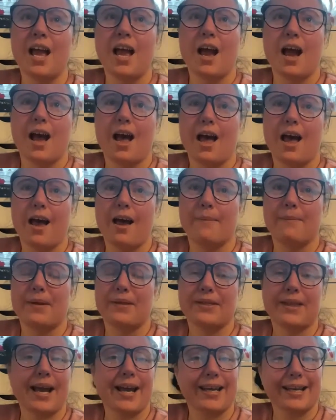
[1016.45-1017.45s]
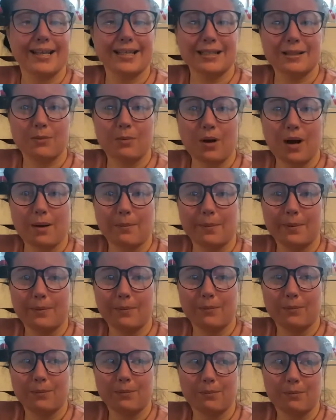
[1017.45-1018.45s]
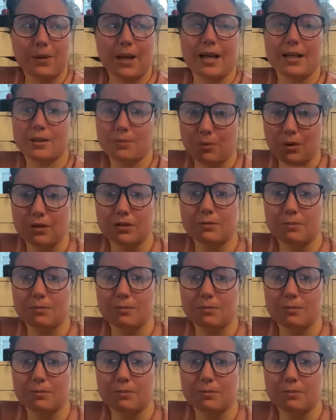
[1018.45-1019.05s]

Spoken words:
That is what's